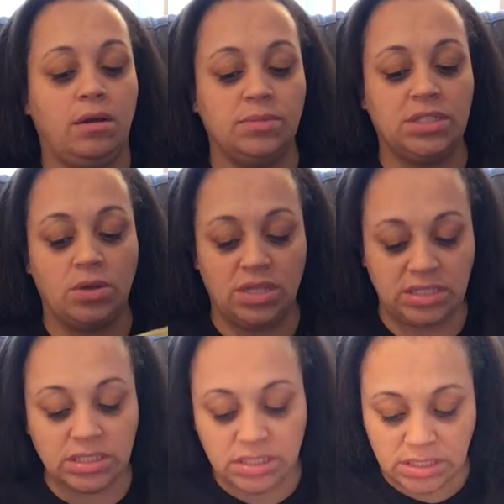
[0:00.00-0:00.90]
So
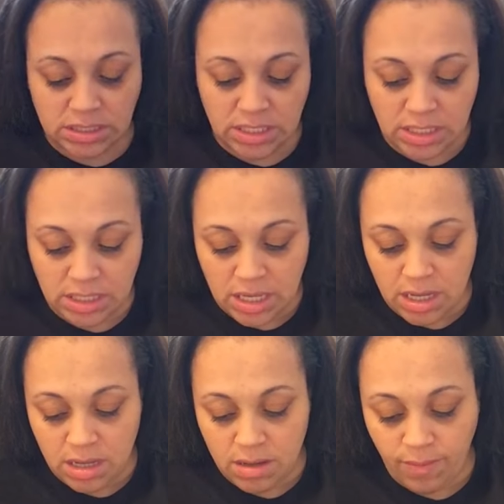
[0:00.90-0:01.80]
this is
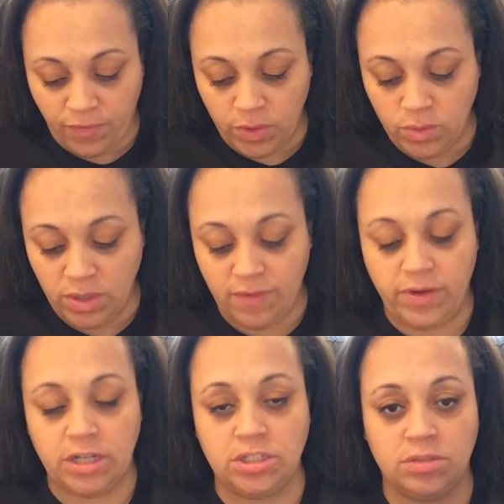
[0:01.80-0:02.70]
the fruit and
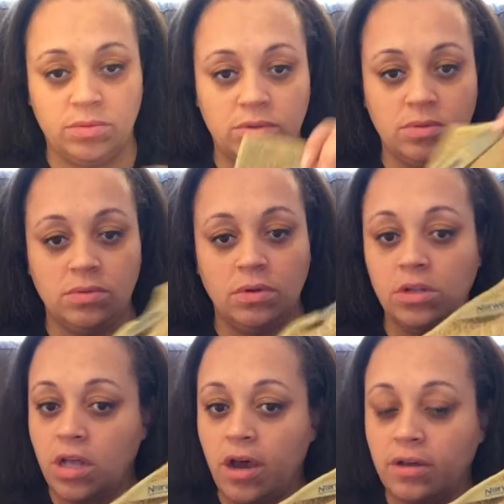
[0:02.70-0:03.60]
vegetable
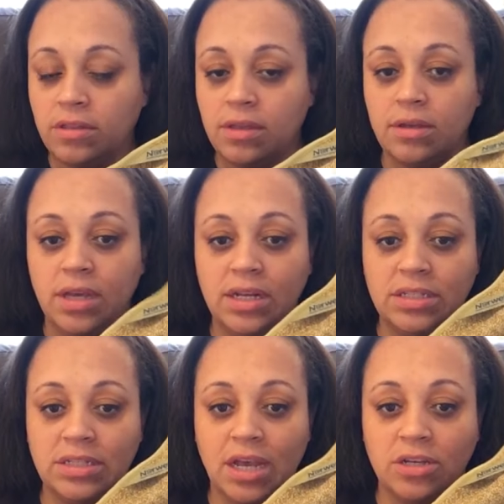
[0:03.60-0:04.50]
cloth, and
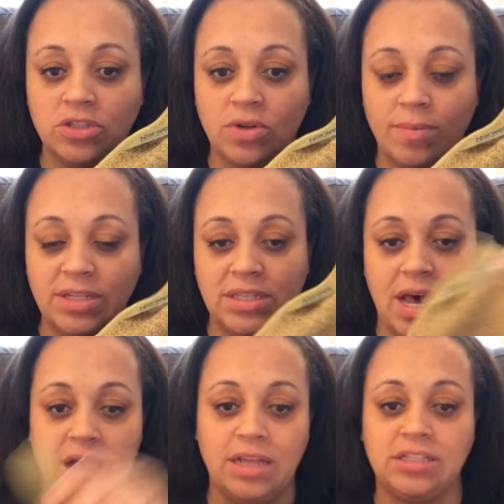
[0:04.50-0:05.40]
it's like scrubby
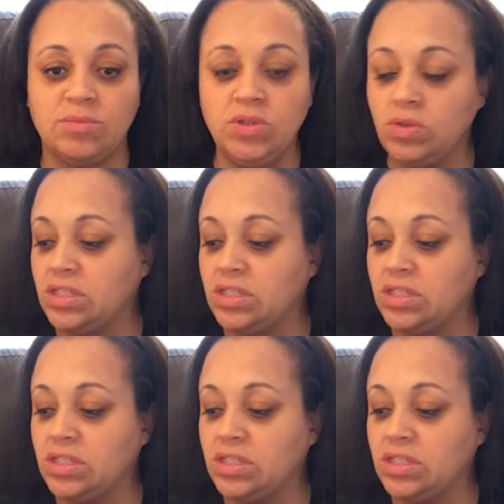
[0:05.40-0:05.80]
side, smooth